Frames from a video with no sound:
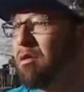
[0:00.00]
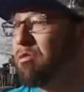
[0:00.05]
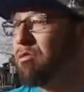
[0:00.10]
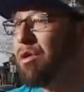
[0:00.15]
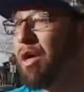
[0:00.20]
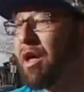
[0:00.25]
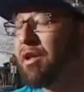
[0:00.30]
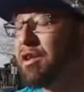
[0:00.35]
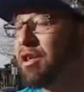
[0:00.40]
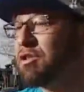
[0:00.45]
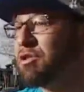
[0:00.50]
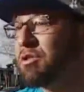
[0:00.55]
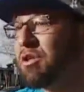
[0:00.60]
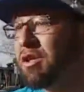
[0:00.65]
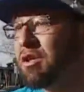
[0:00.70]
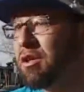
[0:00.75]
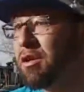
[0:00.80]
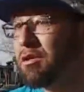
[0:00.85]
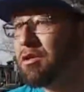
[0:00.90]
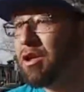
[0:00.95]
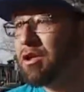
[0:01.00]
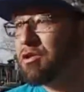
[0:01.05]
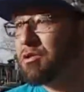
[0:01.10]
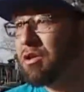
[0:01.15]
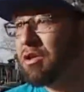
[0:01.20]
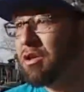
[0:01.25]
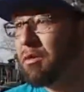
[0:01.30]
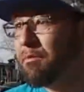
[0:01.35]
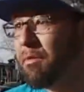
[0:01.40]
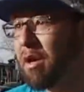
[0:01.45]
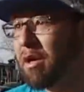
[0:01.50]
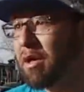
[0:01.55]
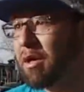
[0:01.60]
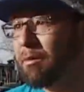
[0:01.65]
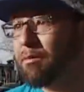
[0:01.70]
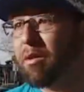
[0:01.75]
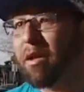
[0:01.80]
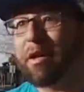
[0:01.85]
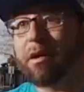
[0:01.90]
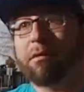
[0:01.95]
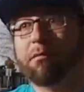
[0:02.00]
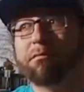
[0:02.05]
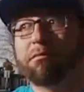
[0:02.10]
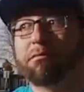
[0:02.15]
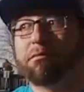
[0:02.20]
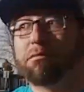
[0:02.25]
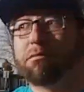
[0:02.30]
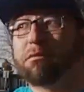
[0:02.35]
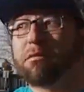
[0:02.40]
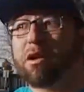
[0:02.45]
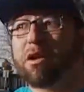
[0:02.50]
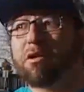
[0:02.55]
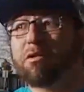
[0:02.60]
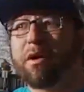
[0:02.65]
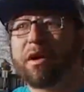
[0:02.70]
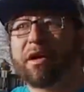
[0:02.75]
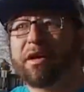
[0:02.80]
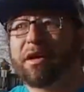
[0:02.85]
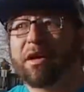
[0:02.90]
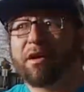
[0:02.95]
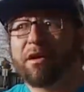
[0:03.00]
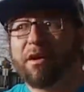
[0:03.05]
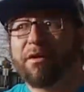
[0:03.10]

Did you get did you get the money? I'm like, no, I didn't get